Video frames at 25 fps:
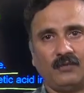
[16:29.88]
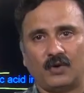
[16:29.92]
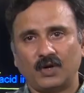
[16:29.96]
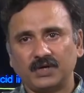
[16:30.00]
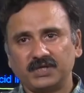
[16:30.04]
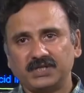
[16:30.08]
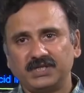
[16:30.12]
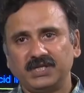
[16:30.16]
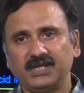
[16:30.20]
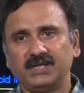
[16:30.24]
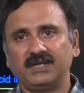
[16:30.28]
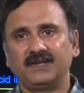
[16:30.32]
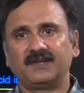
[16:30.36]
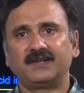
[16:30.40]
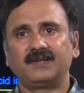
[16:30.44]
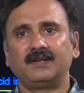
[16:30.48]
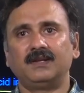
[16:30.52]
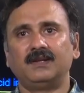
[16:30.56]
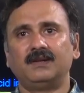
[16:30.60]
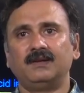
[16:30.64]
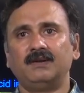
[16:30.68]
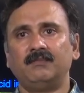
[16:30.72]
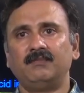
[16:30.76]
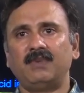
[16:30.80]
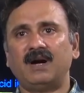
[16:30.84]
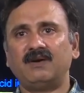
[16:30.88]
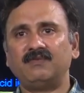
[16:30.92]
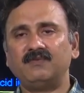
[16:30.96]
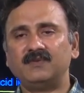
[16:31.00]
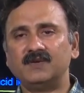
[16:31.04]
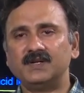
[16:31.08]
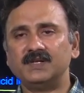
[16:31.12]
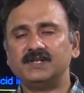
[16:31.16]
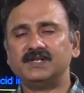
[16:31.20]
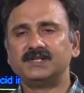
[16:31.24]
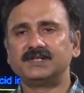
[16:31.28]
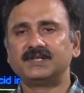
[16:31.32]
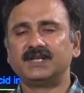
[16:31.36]
washing
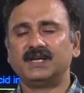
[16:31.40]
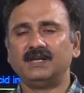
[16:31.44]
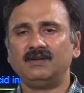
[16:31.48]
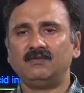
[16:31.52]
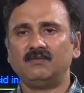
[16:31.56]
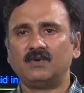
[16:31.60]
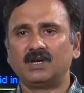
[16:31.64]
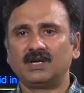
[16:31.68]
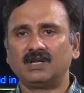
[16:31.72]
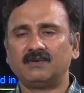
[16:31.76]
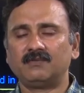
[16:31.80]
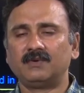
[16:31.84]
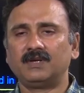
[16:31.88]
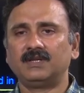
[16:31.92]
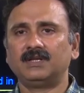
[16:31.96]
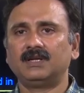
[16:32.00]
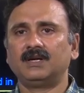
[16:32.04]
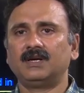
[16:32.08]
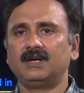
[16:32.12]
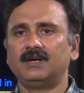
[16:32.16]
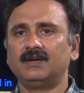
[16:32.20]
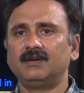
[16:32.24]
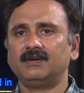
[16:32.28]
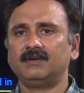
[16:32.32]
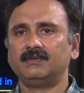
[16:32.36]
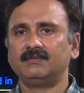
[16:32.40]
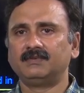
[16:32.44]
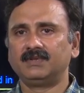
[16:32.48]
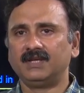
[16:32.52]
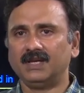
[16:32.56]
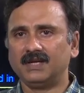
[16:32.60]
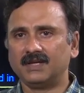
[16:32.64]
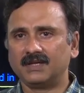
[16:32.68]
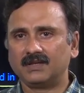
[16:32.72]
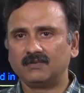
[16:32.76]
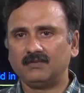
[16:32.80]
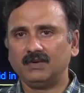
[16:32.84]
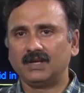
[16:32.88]
buffers and whatever the
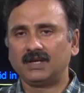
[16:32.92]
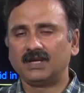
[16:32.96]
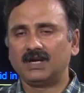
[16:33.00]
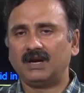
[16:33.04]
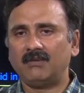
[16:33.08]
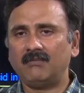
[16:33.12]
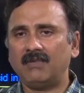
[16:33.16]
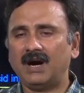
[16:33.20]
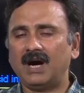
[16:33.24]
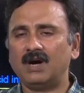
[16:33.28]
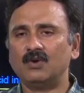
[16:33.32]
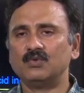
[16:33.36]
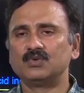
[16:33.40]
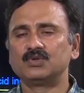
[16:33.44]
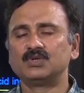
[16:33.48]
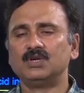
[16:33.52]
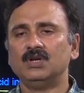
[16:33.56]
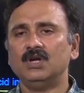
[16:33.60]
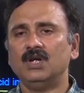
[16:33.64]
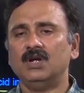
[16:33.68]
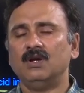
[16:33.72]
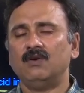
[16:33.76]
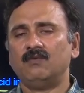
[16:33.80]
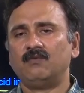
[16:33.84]
things will come out